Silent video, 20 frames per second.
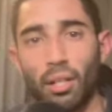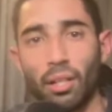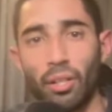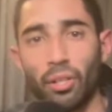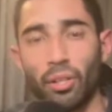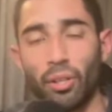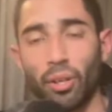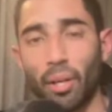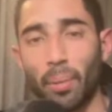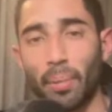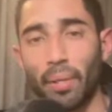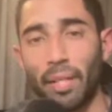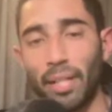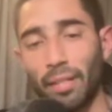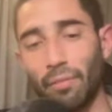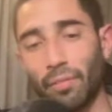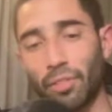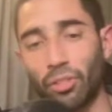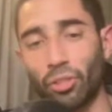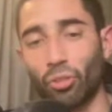You know what I mean?
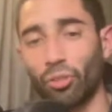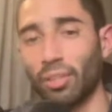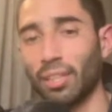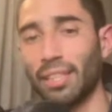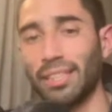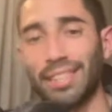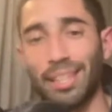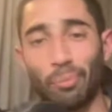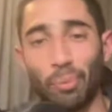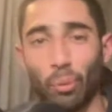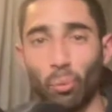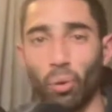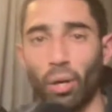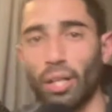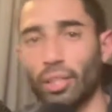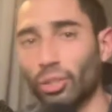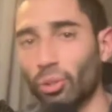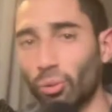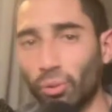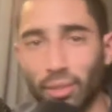Even certain things that we
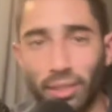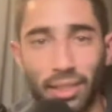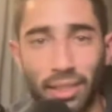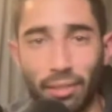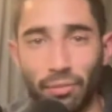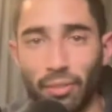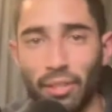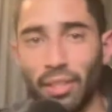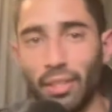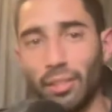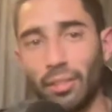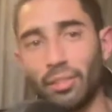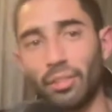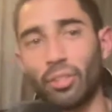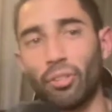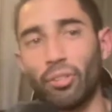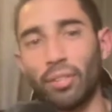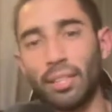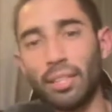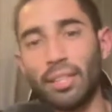watch on TV,
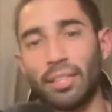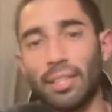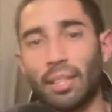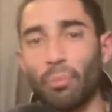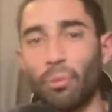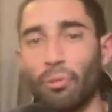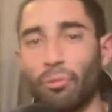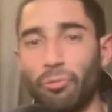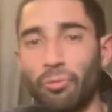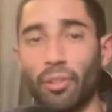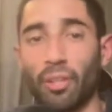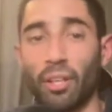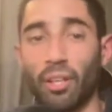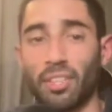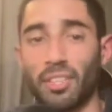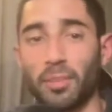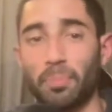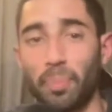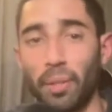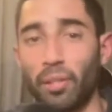certain things that we fill our
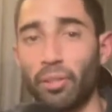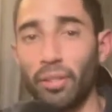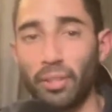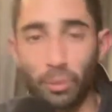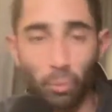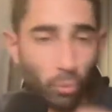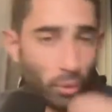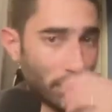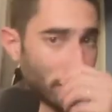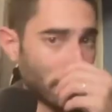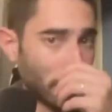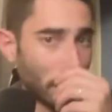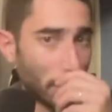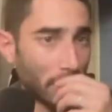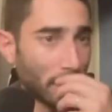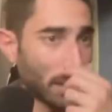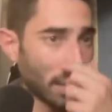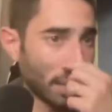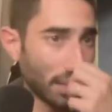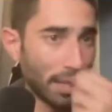spirits with,
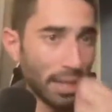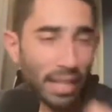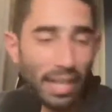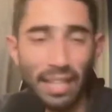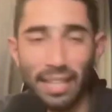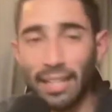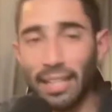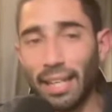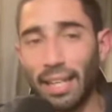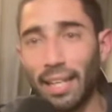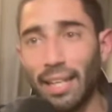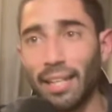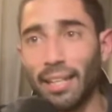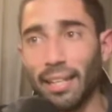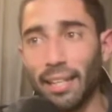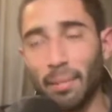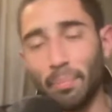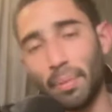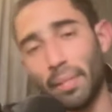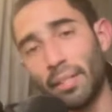and
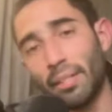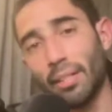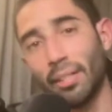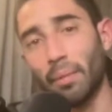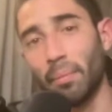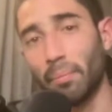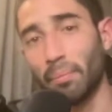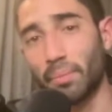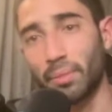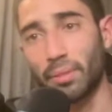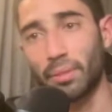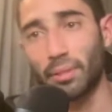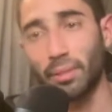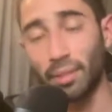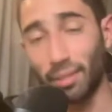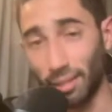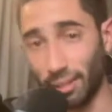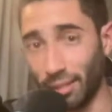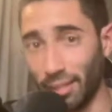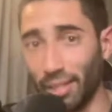then it becomes
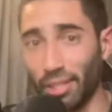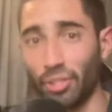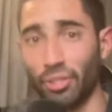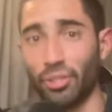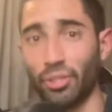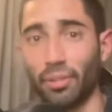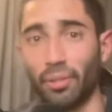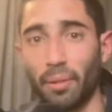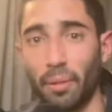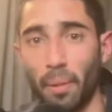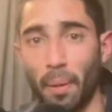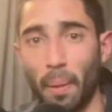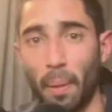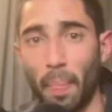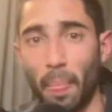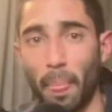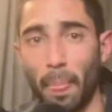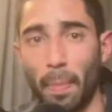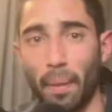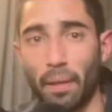an addiction.
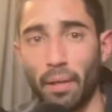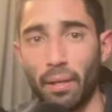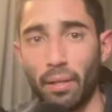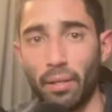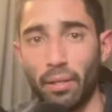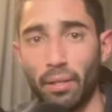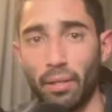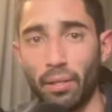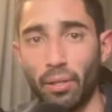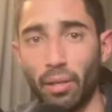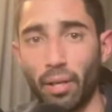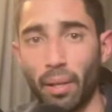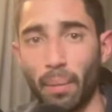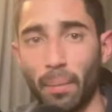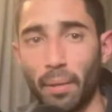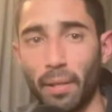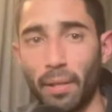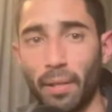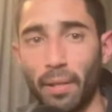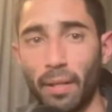You know what I
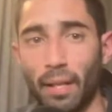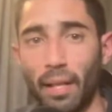mean?